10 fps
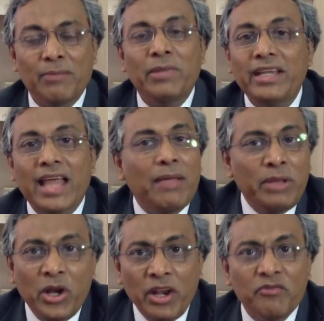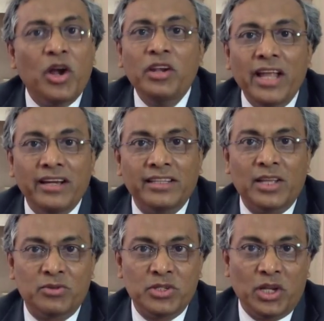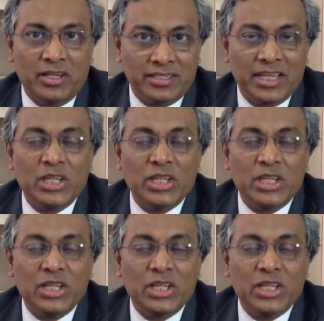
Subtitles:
But I may not have got the $100,000.